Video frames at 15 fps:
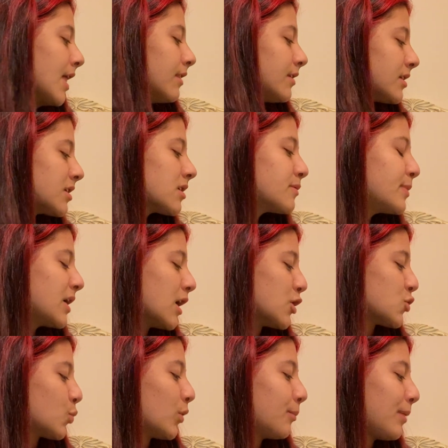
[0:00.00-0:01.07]
This is
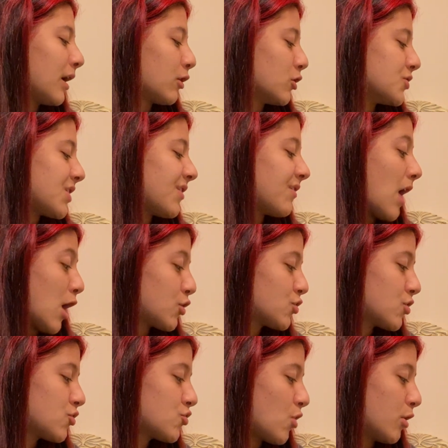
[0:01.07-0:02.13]
because woodpeckers have
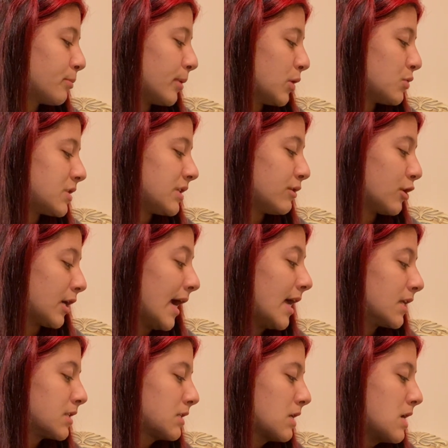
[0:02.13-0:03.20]
extra strong bones in their
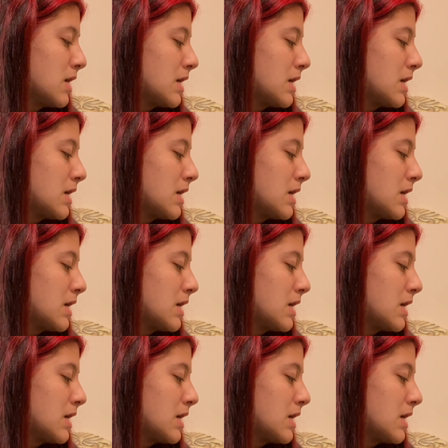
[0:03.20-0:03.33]
heads.